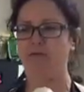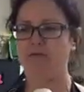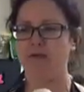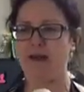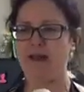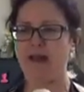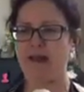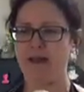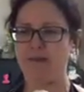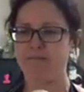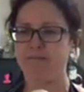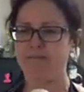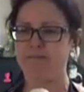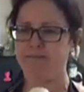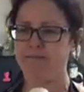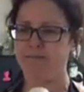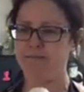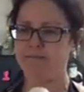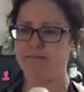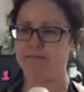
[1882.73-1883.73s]
wrap.
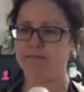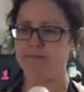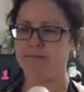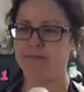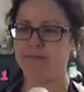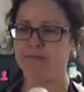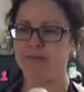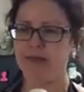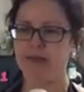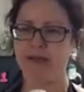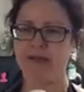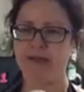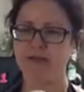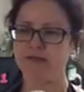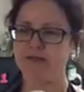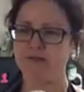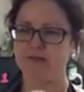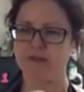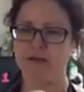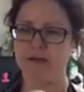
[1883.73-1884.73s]
I hate
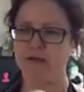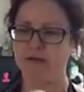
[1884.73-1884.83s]
saran